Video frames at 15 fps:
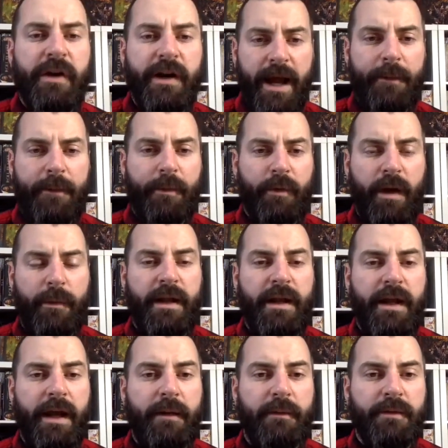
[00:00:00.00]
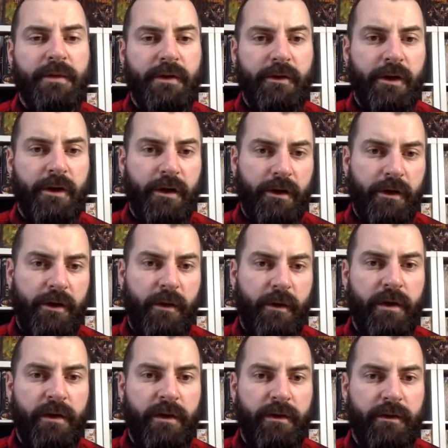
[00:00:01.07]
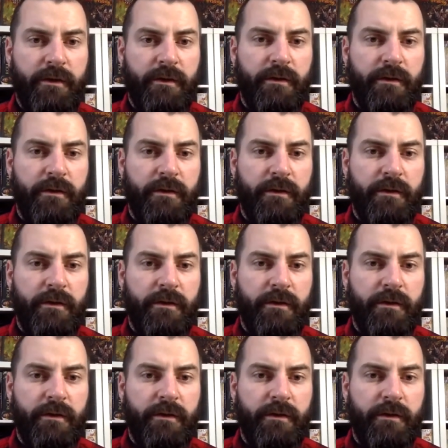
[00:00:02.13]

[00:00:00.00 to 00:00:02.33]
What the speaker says: cap on how many games that you're going to do that with?